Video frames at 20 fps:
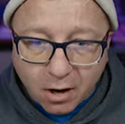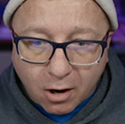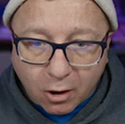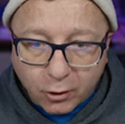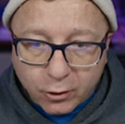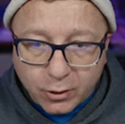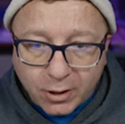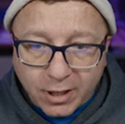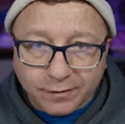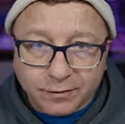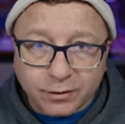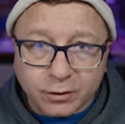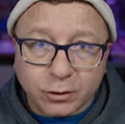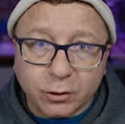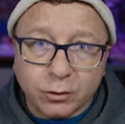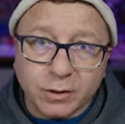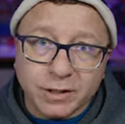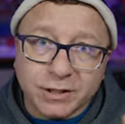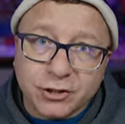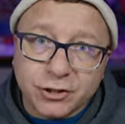all you have to
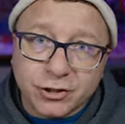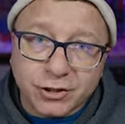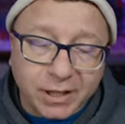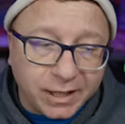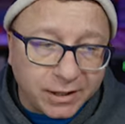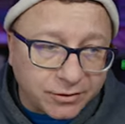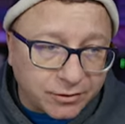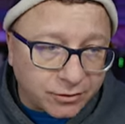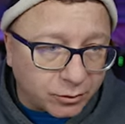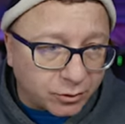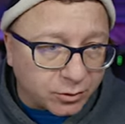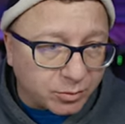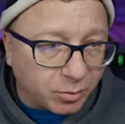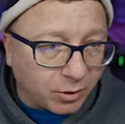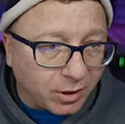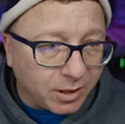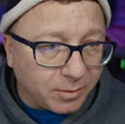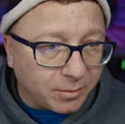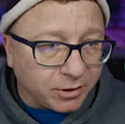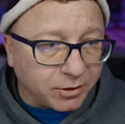do is change those
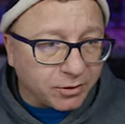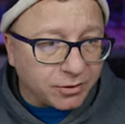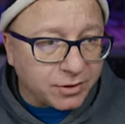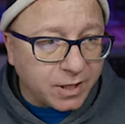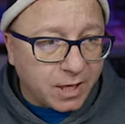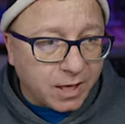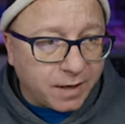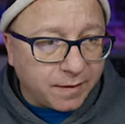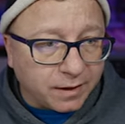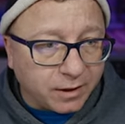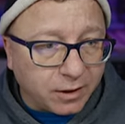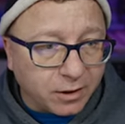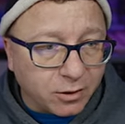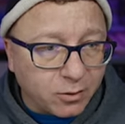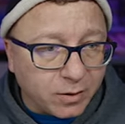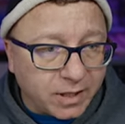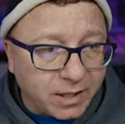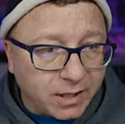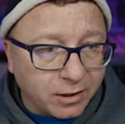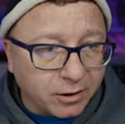parameters, then
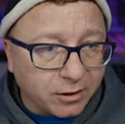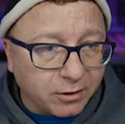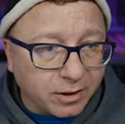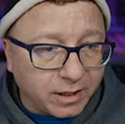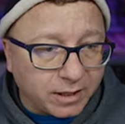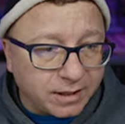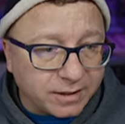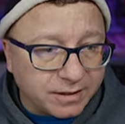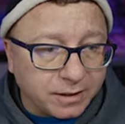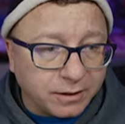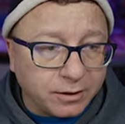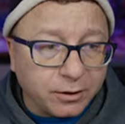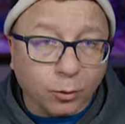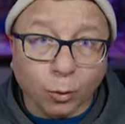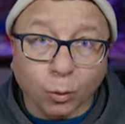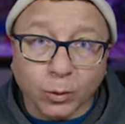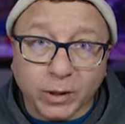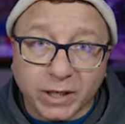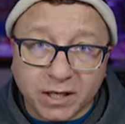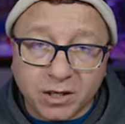go here and say
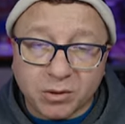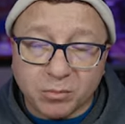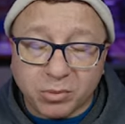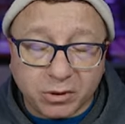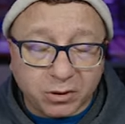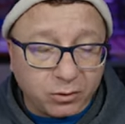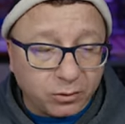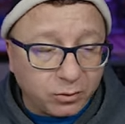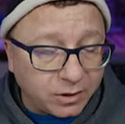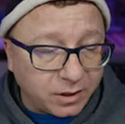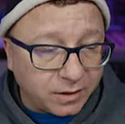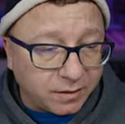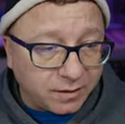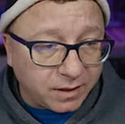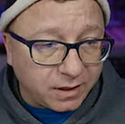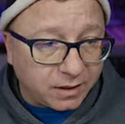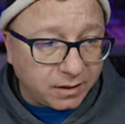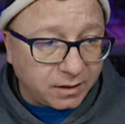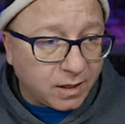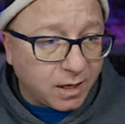recompute
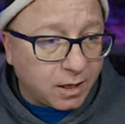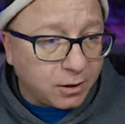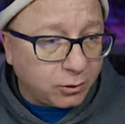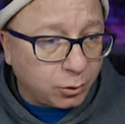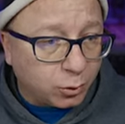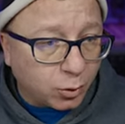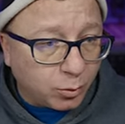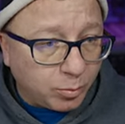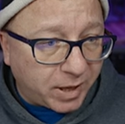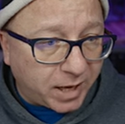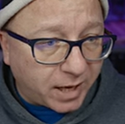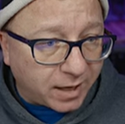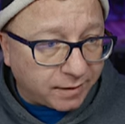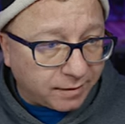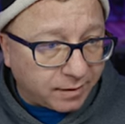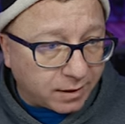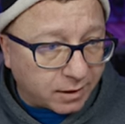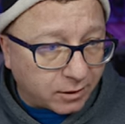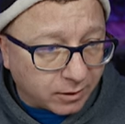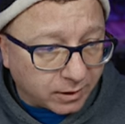the
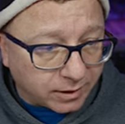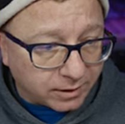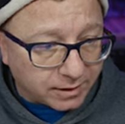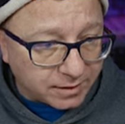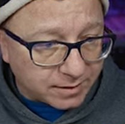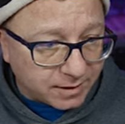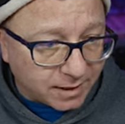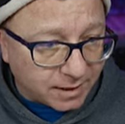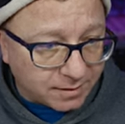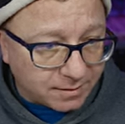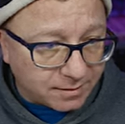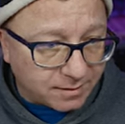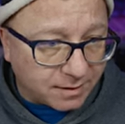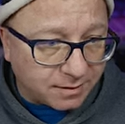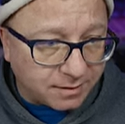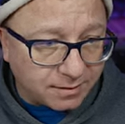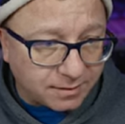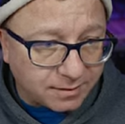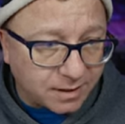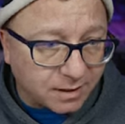toolpath here. In this case,
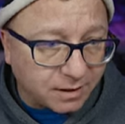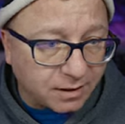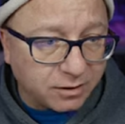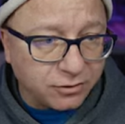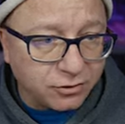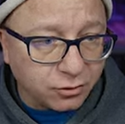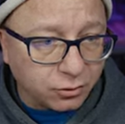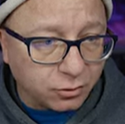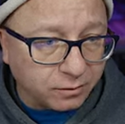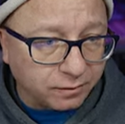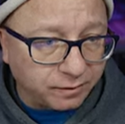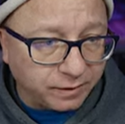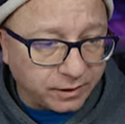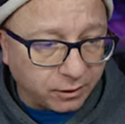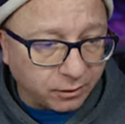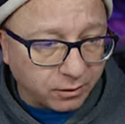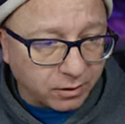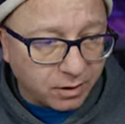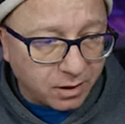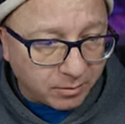this is a Control
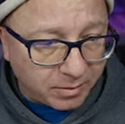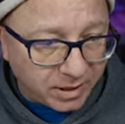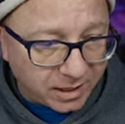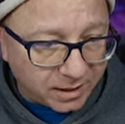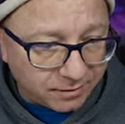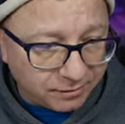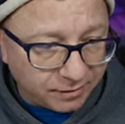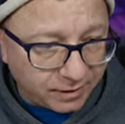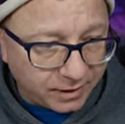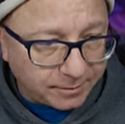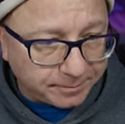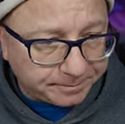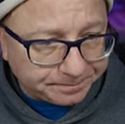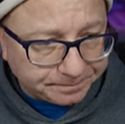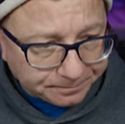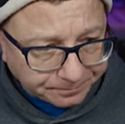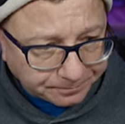V or a Command V,